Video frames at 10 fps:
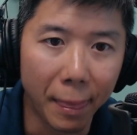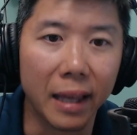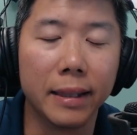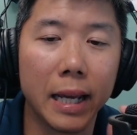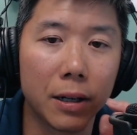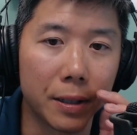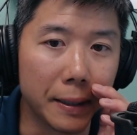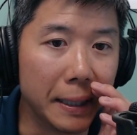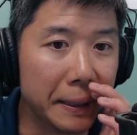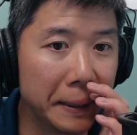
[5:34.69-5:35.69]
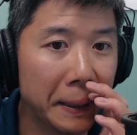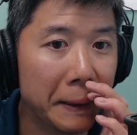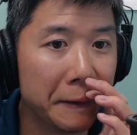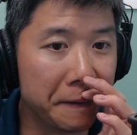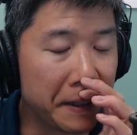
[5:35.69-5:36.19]
and they are in
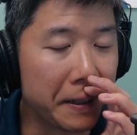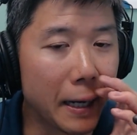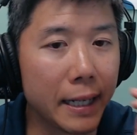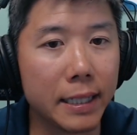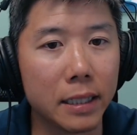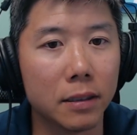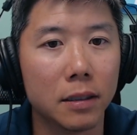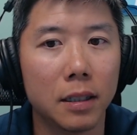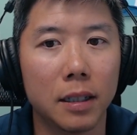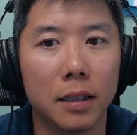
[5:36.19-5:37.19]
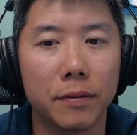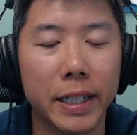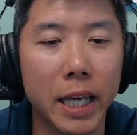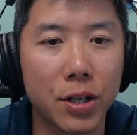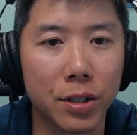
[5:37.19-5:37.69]
very ideal uh,
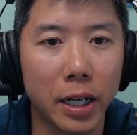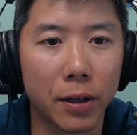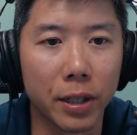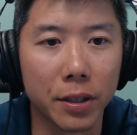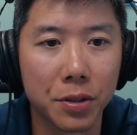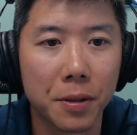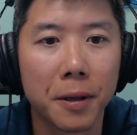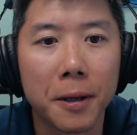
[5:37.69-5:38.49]
vacation areas.